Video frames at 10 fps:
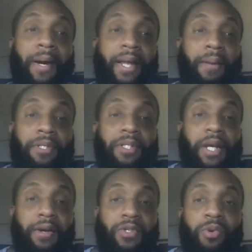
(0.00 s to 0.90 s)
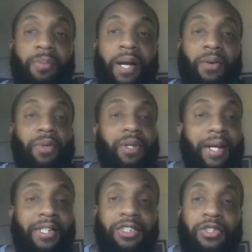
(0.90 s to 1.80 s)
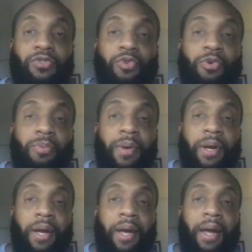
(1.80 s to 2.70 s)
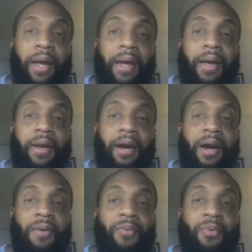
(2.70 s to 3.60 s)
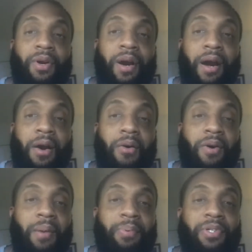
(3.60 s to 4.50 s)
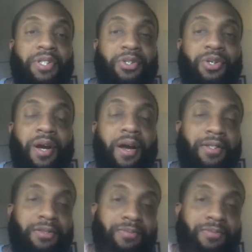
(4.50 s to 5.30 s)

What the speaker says: my name is Terrence with Blackwell Legacy Group, and we are out. I appreciate you guys.